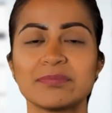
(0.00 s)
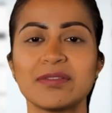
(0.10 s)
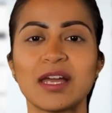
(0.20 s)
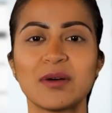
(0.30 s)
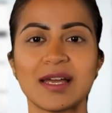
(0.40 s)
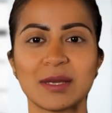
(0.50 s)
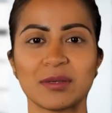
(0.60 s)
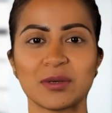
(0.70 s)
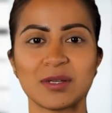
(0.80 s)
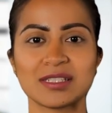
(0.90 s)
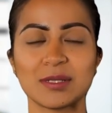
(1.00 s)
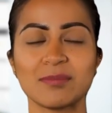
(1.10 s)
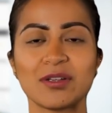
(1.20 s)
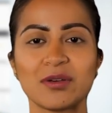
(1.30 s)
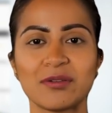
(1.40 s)
Now I am a
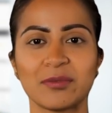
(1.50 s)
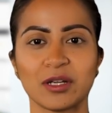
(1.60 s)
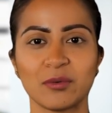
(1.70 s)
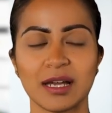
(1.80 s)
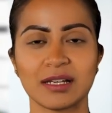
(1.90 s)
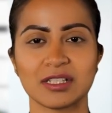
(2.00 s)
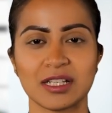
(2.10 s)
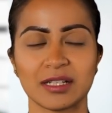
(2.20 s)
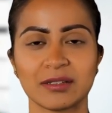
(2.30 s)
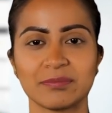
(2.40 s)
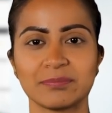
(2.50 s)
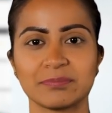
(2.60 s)
quantum field of pure energy.